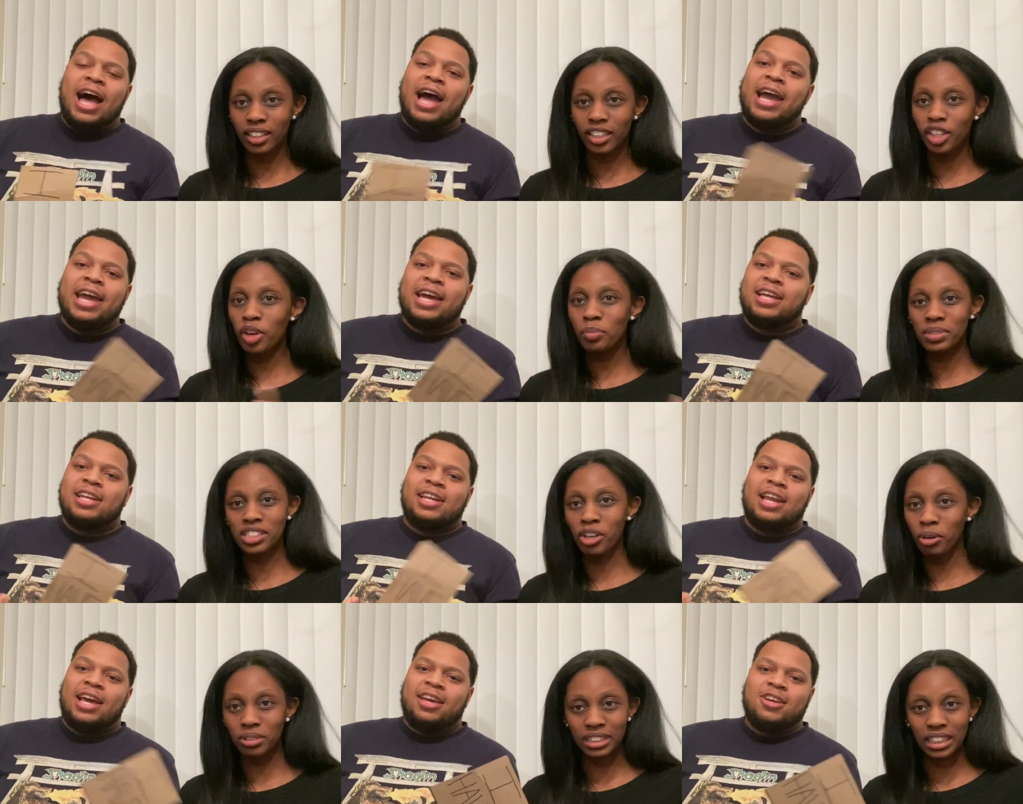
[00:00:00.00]
Speaker 1: I
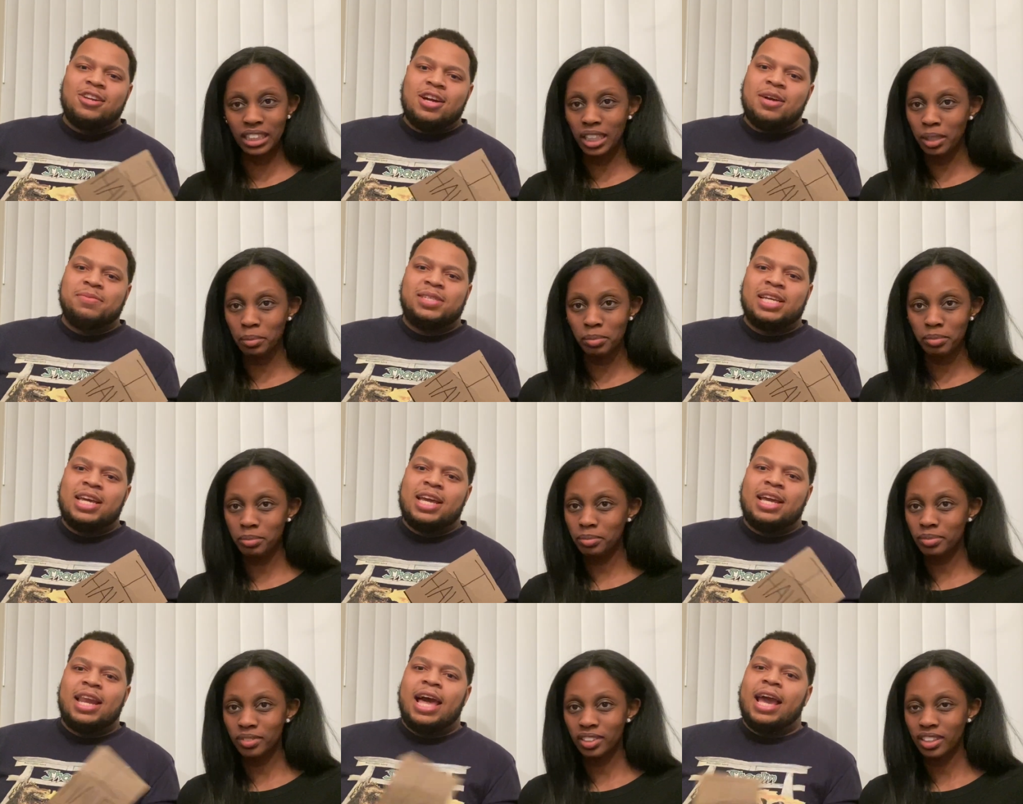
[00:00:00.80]
ain't you know what I'm
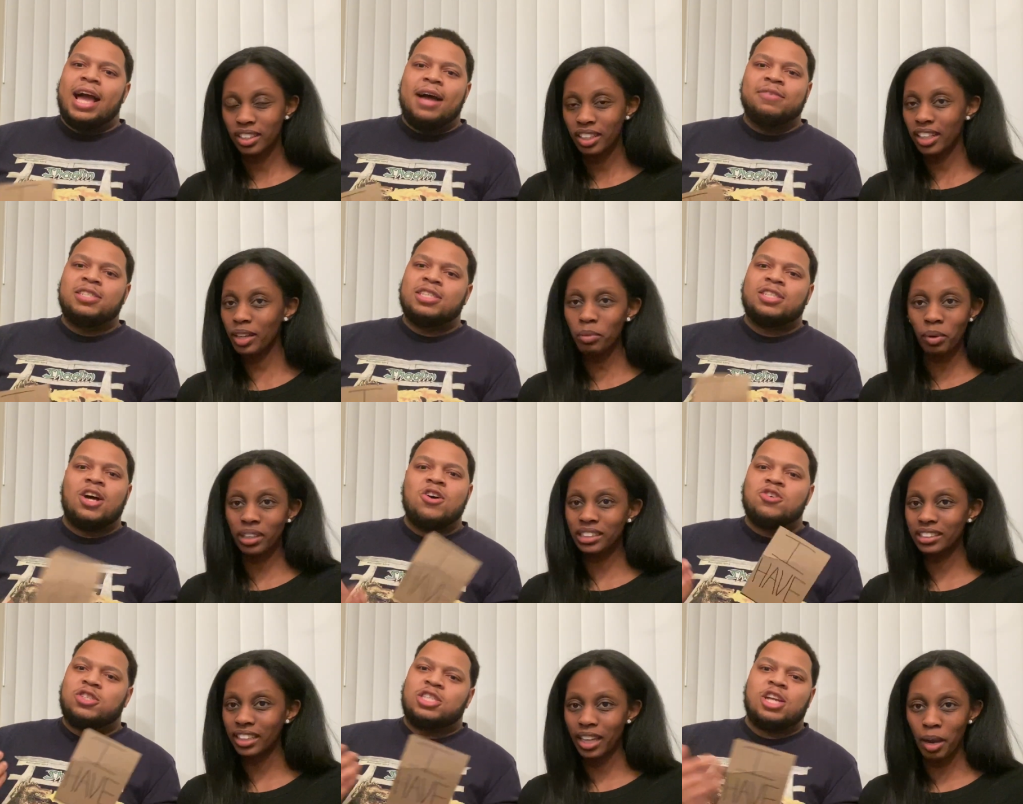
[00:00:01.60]
saying? Like I'm just
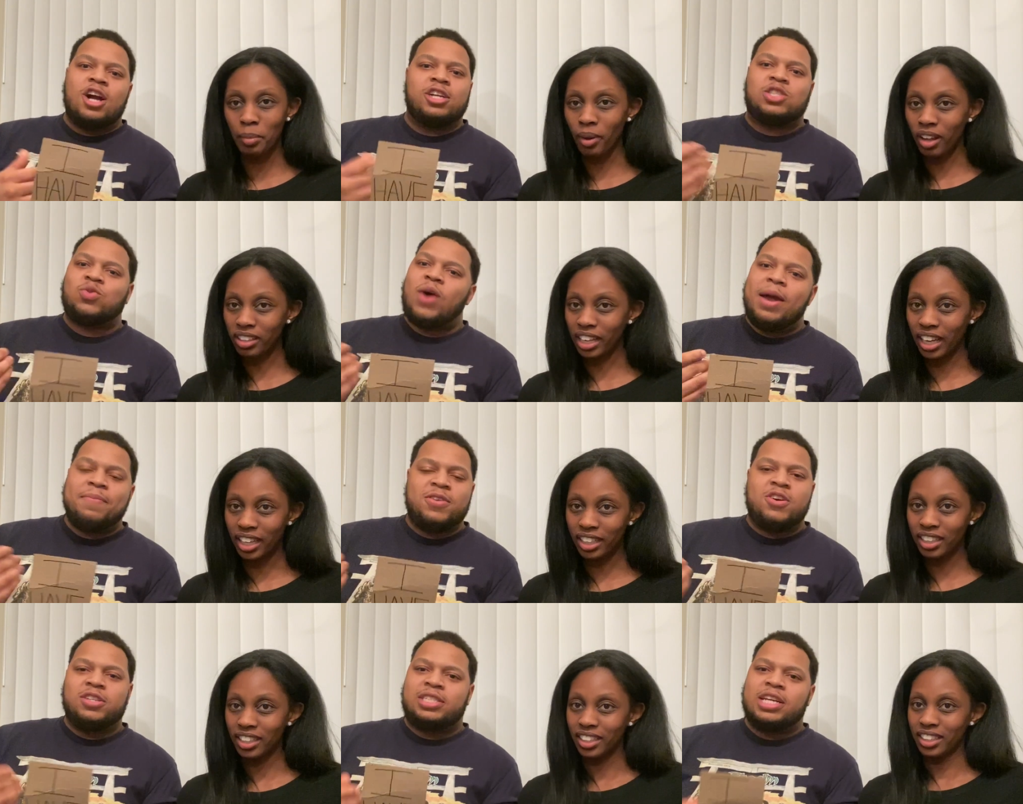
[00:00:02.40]
gonna start
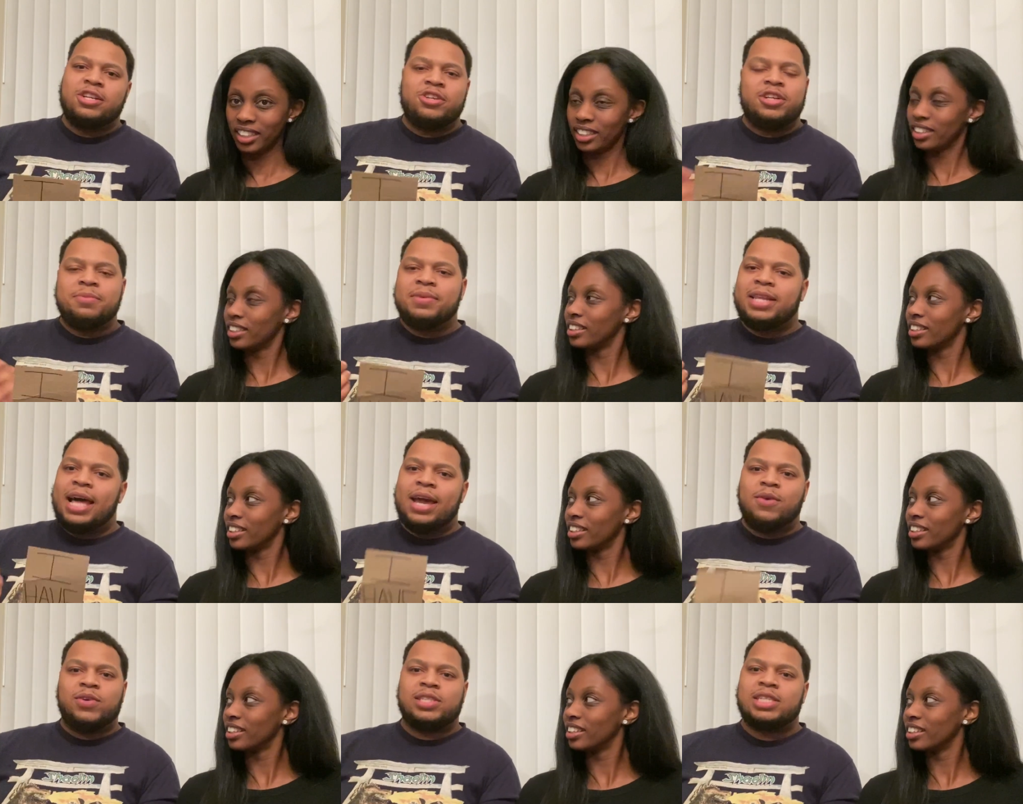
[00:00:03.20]
swiping on Tinder and be
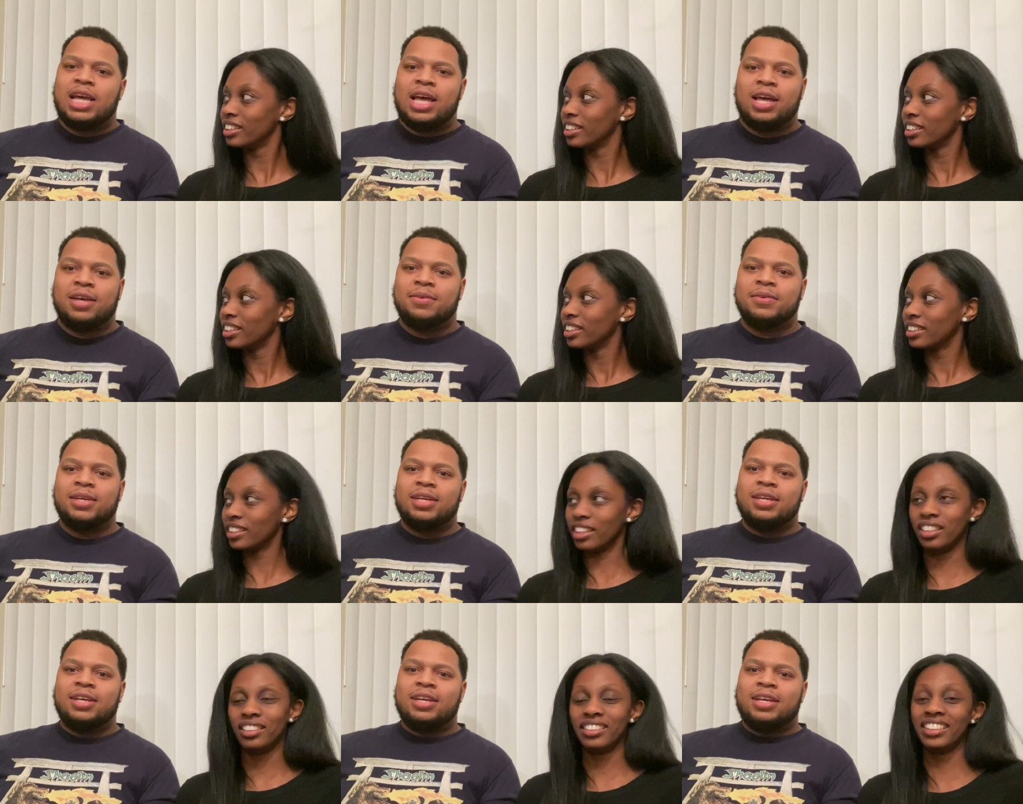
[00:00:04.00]
like, "What's up?"
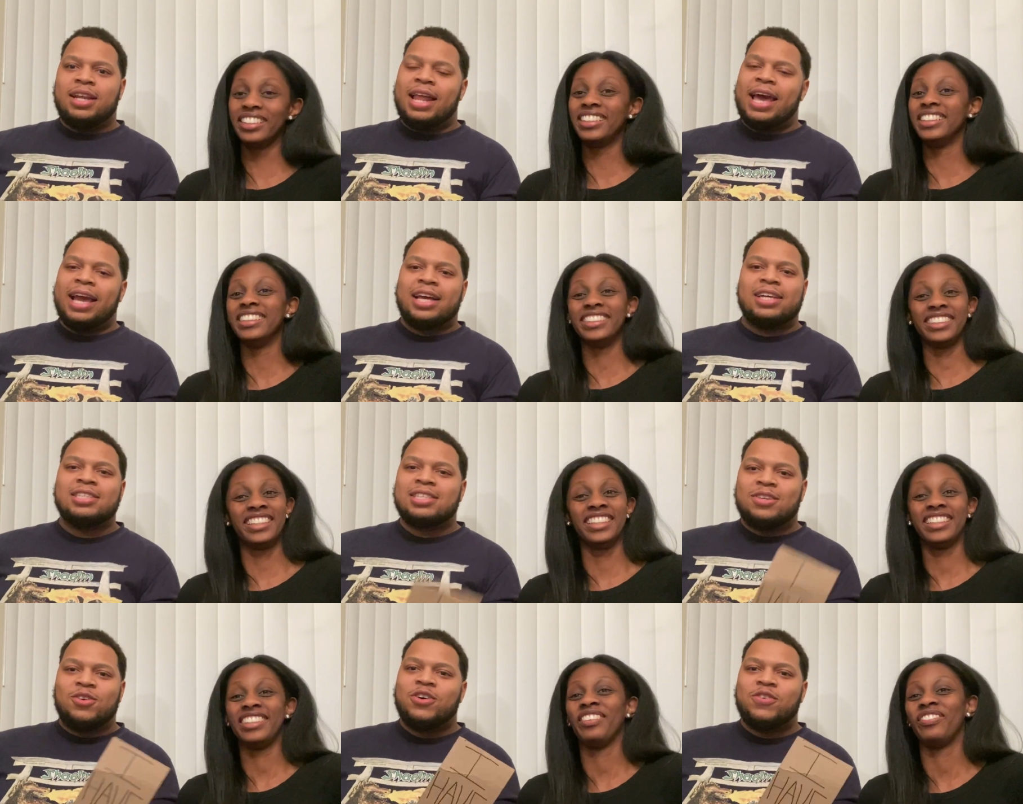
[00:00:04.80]
Like,
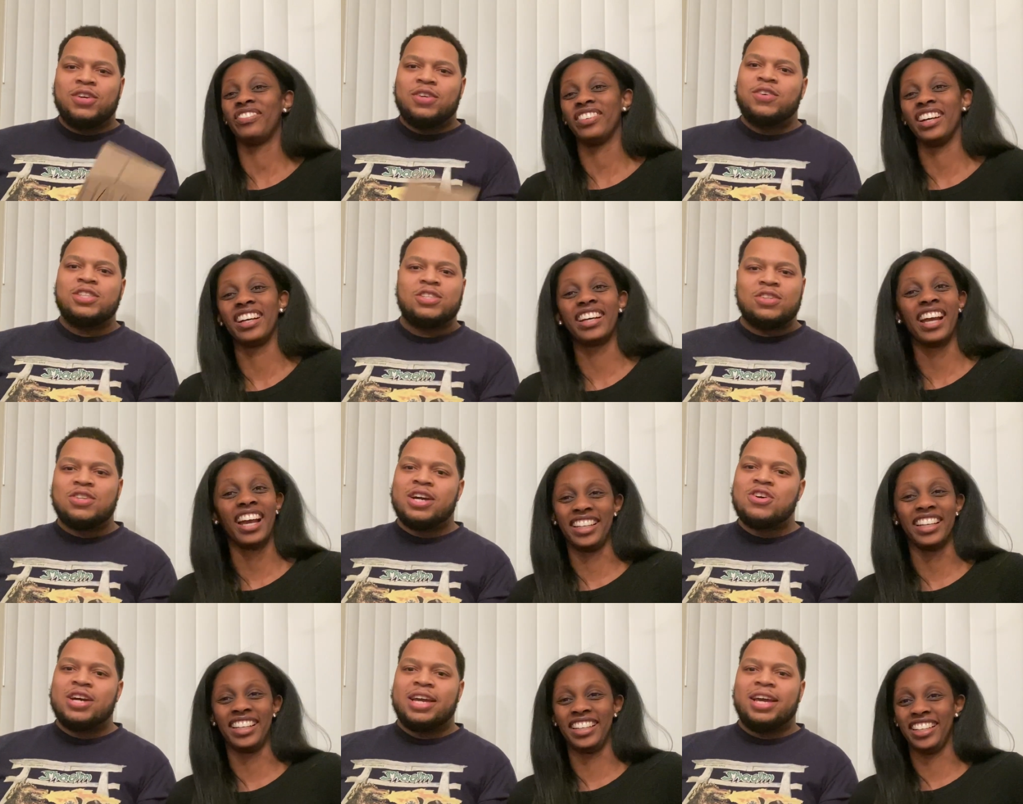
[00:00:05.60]
cause what, what, what you
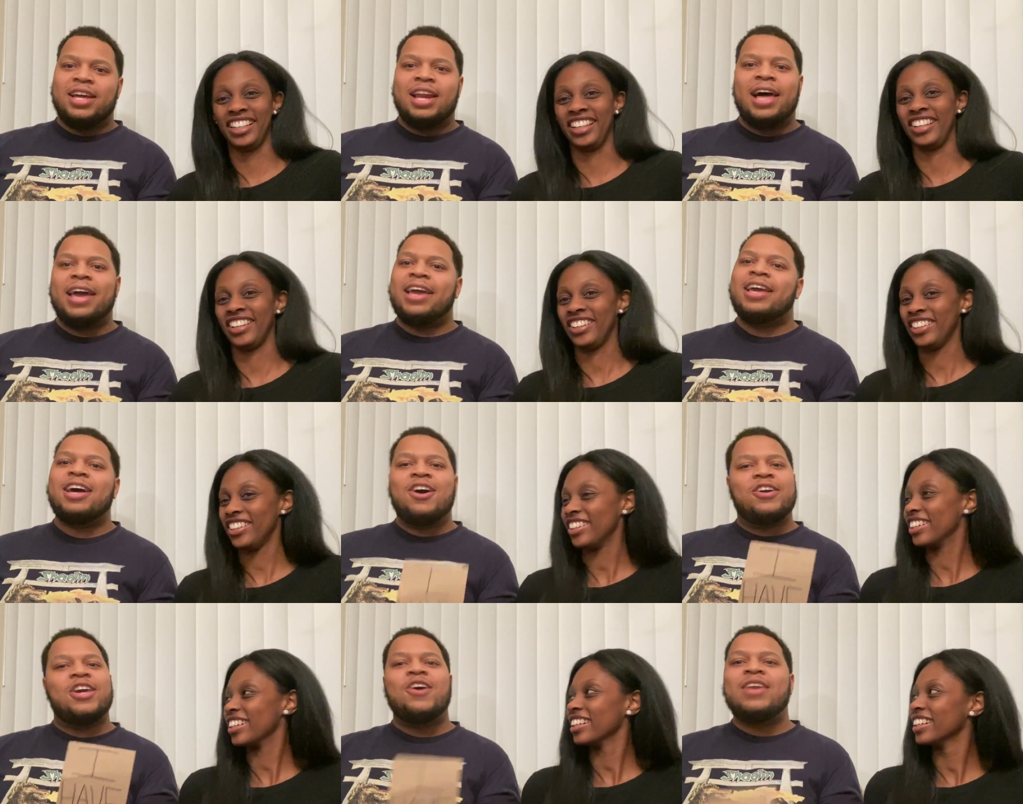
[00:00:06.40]
doing? Like,
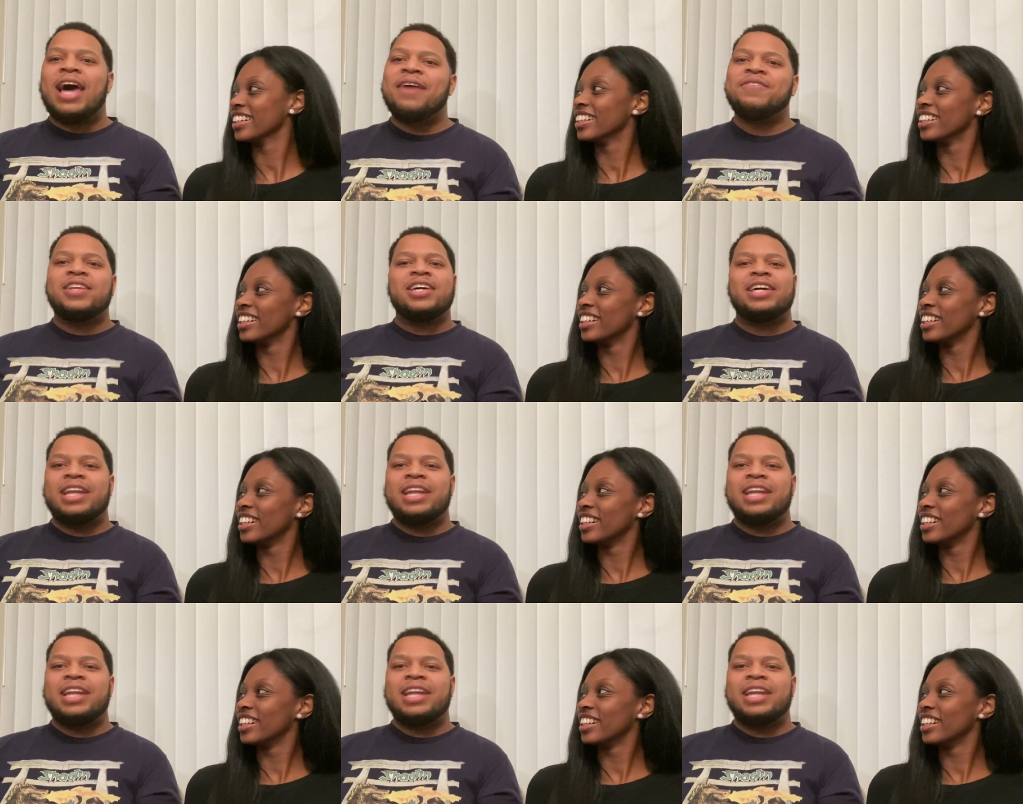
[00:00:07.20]
oh, your life look